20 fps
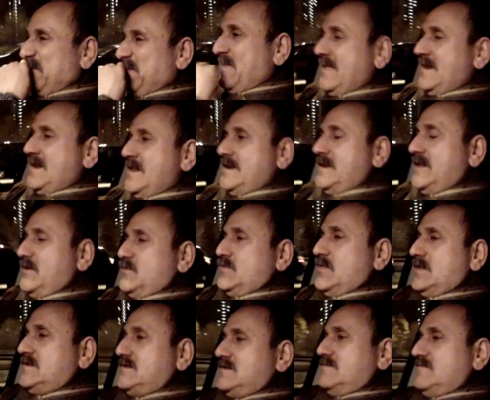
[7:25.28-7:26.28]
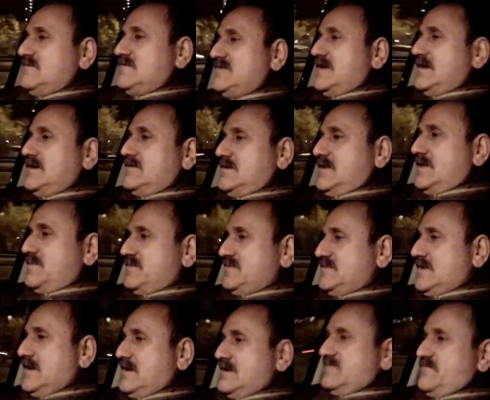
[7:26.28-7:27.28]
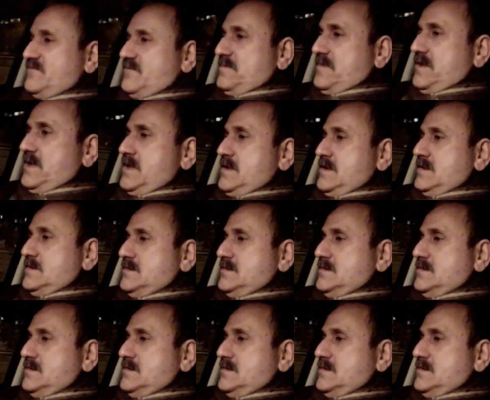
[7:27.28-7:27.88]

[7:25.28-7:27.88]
then I knew that she was trying to keep a secret from me.